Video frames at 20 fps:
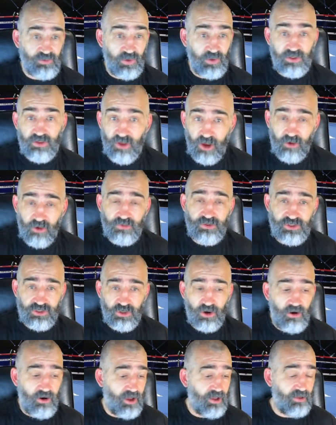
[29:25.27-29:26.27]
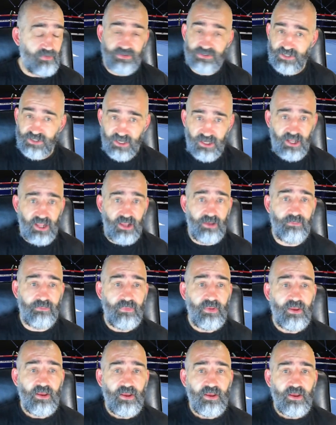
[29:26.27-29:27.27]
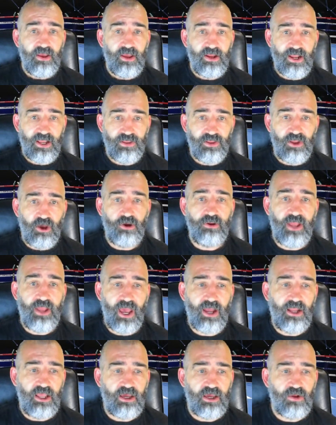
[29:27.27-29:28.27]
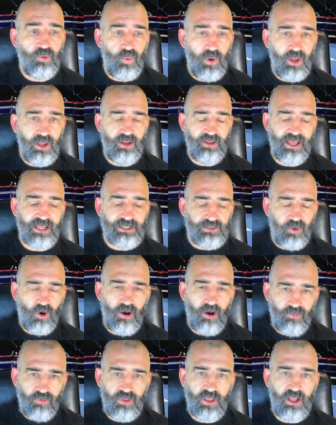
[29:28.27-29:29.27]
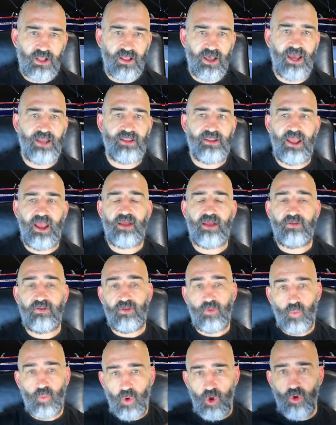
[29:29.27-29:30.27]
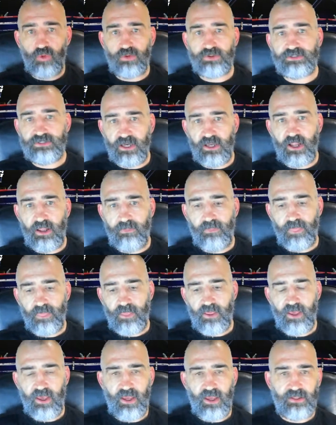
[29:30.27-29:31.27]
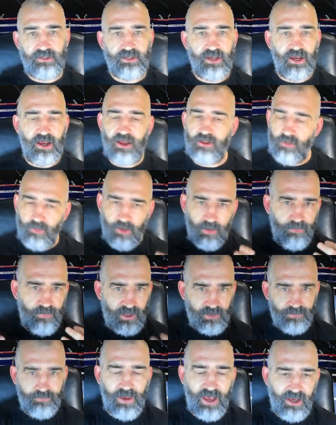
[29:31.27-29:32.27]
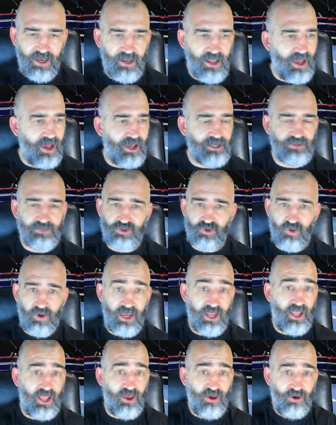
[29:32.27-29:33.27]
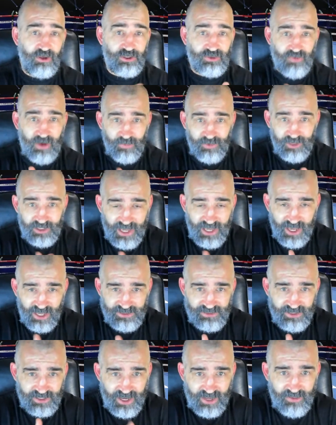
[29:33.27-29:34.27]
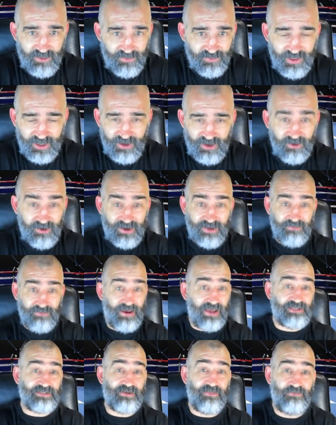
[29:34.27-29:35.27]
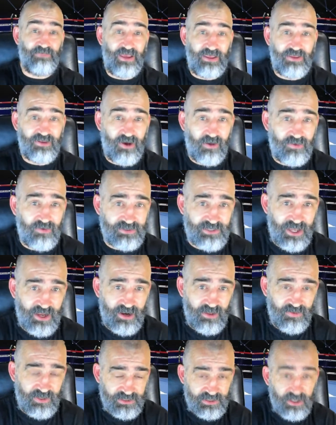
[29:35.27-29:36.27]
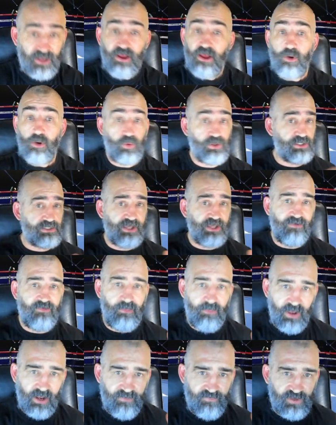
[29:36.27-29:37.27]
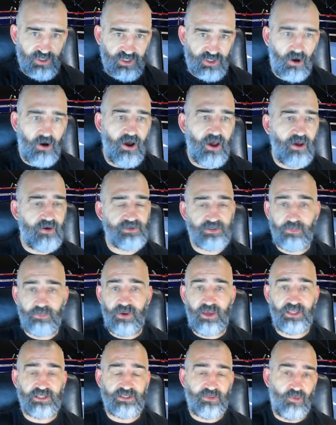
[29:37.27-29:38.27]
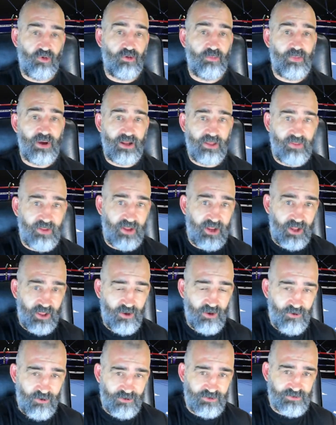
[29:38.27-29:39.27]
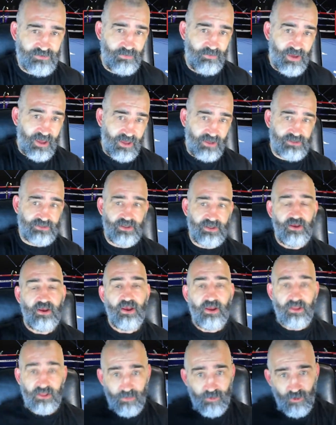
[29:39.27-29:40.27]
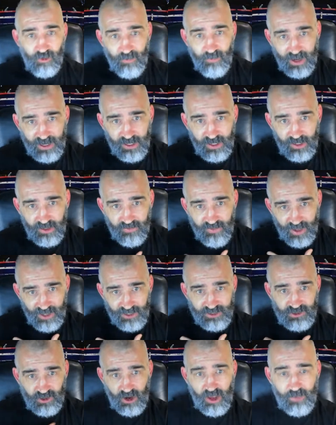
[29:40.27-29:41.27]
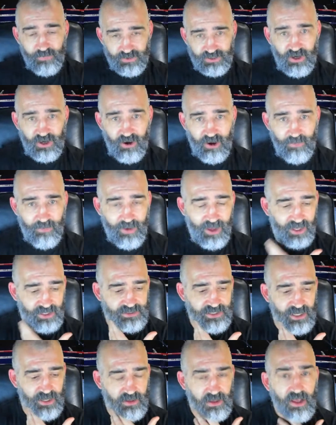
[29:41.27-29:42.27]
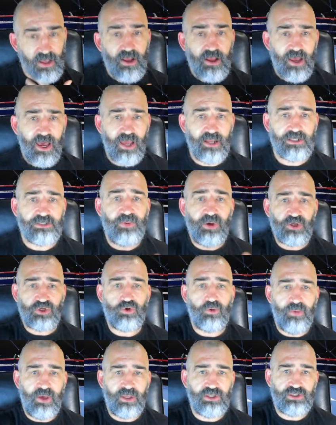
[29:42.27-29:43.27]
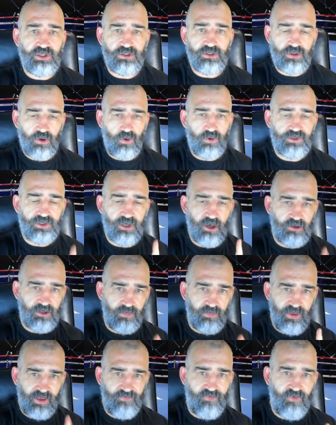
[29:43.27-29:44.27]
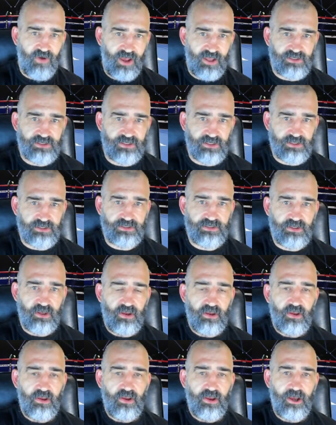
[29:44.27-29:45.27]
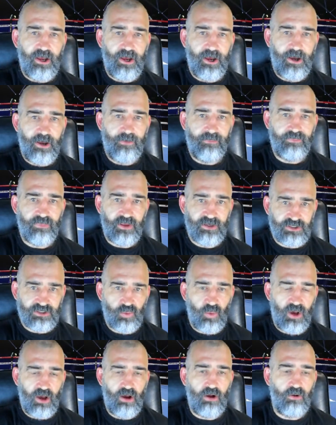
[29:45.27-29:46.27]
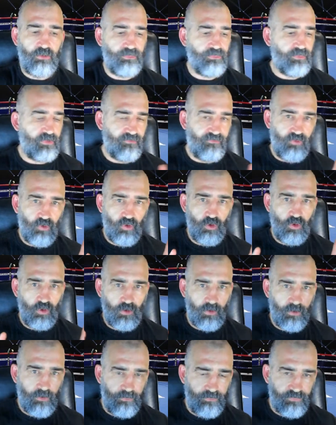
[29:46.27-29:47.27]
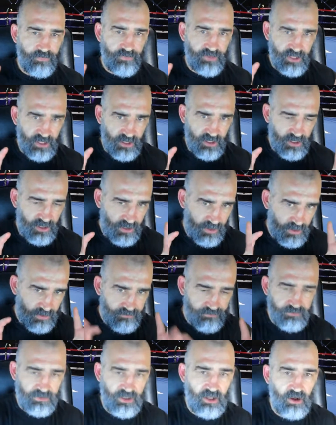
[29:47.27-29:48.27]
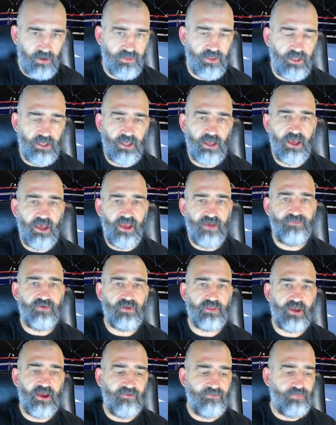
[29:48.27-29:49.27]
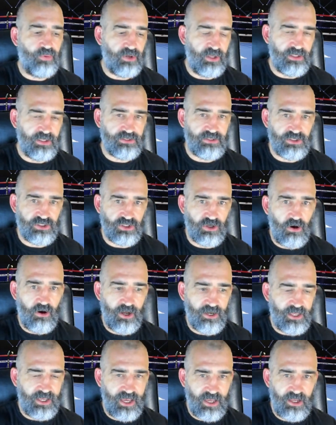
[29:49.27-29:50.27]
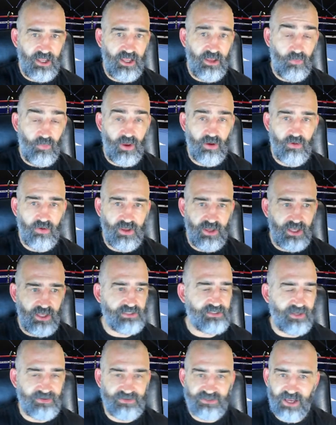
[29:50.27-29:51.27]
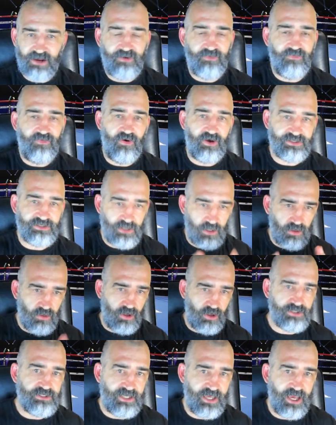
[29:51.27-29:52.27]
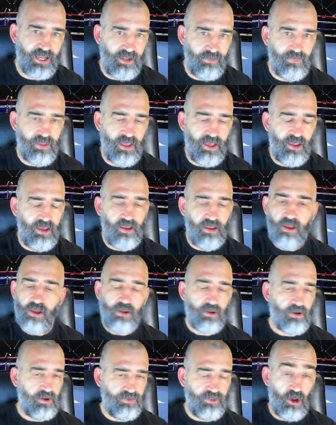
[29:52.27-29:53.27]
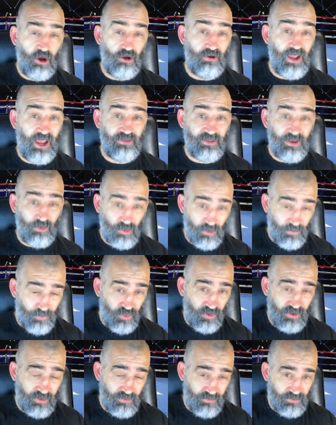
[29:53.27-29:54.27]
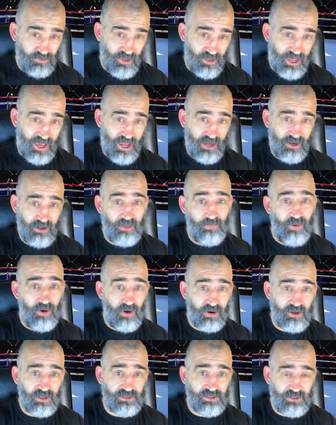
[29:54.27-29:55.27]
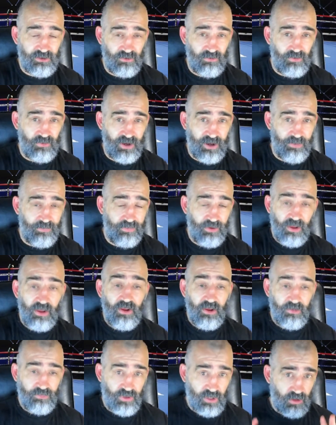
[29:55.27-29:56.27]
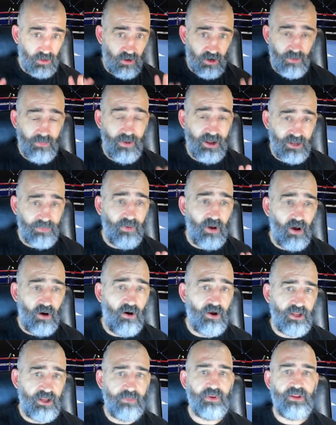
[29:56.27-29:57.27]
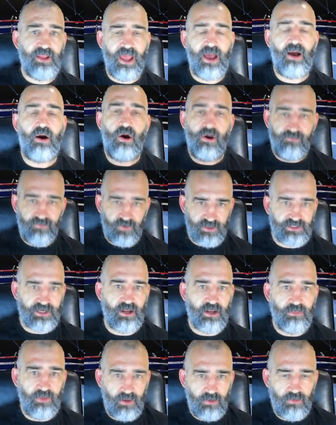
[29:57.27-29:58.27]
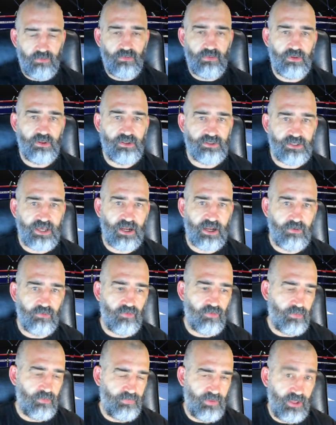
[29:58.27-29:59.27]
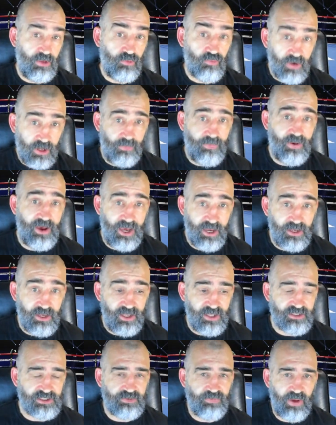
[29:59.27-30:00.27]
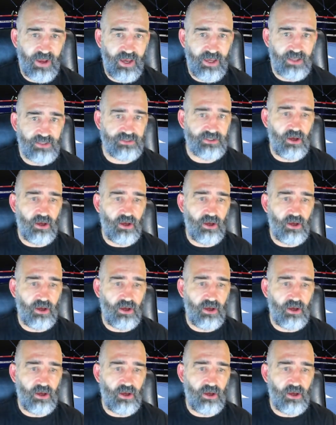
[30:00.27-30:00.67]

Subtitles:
We'd known Jai, seen him, and had no doubt he could win. And that's why I'm really glad now that the world has seen him, and there'll be big paydays. I'm sure Eddie Hearn's rubbing his hands together thinking I can make some big dollars out of this, which is even better for Jai, because it means the more money that Eddie Hearn makes, the more money that Jai Pataya makes. And a special mention also to Mick Francis as well for the the effort they've put into Jai to get him where he is. They sacrificed a lot to get him there, but no doubt they would have put the hand in the pocket to put a lot of money behind him, and now hopefully it's going to be repaid in spades.